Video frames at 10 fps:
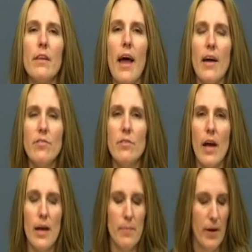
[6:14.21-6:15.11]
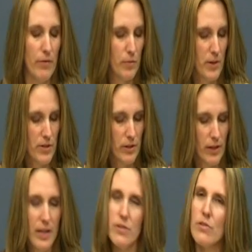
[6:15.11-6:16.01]
The last type of
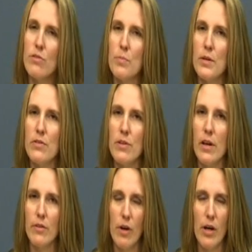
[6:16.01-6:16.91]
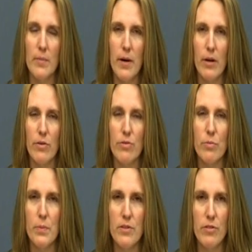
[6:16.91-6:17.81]
special occasion speech that I'll talk about are the
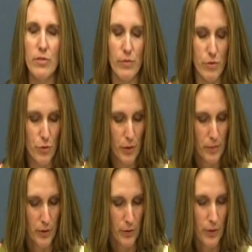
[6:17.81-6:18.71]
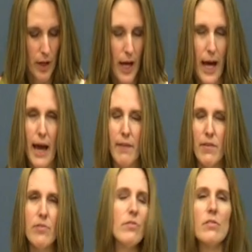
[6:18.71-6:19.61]
speeches of tribute,
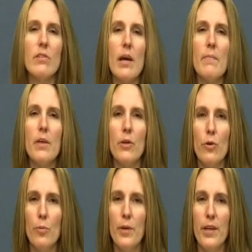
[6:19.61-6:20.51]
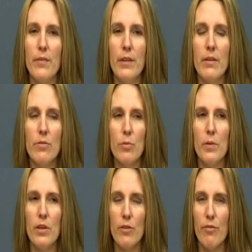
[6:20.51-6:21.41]
and this is the type that you'll be giving. This
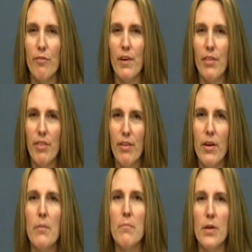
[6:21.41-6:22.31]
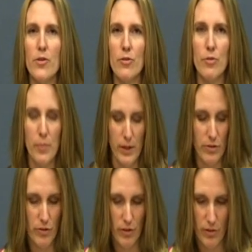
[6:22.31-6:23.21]
will be your 5th major
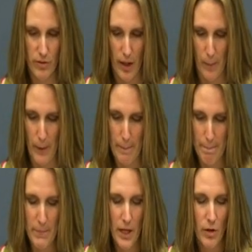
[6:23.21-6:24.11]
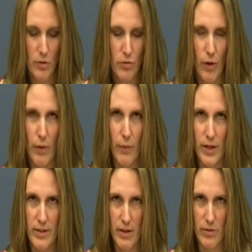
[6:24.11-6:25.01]
speech assignment. So I
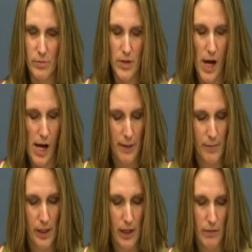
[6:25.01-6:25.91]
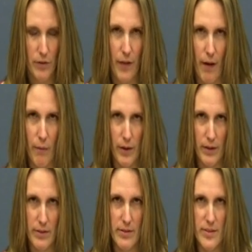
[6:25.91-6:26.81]
want to take some time to cover that one
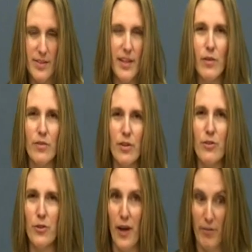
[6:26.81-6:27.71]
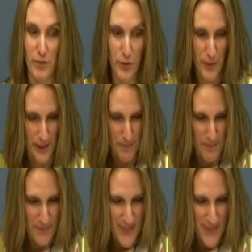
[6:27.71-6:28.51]
in detail since you have to do it.